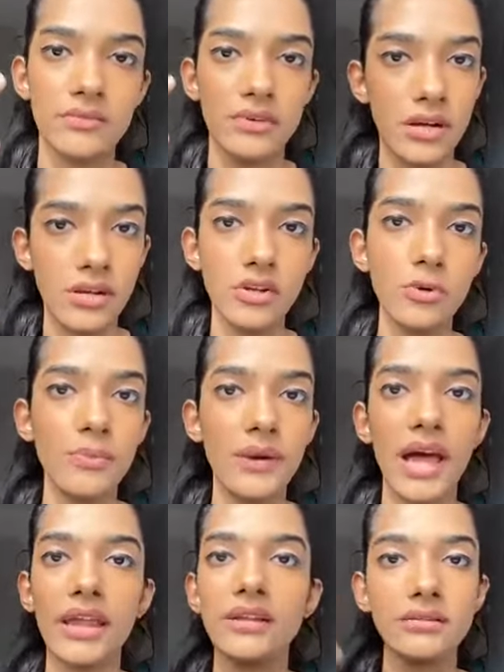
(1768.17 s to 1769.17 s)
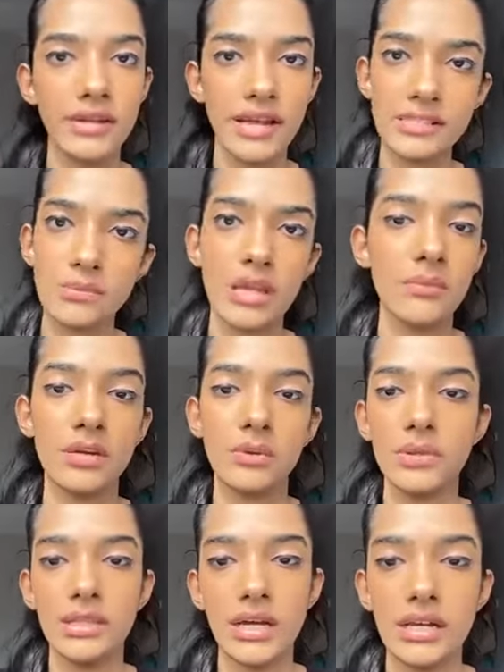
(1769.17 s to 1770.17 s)
a new plan and experiment
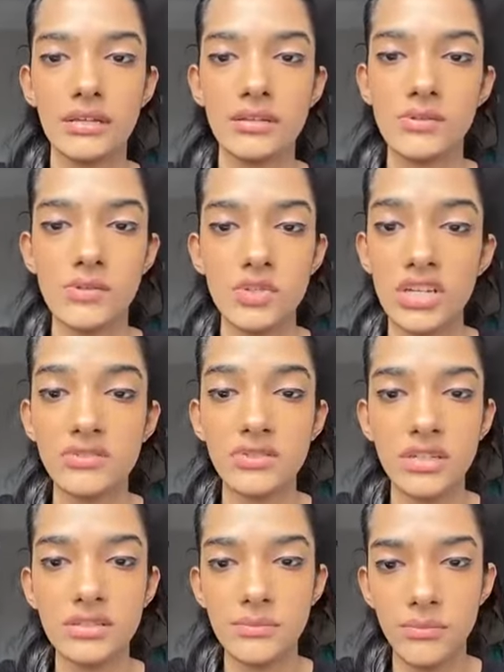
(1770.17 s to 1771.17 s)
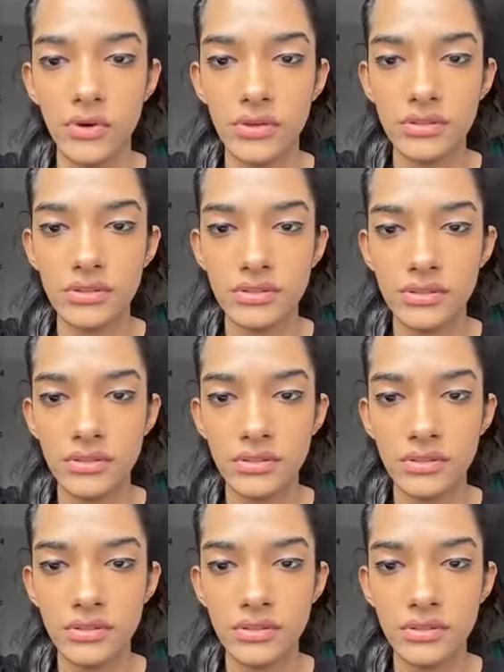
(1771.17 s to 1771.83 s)
with that. So changing is important.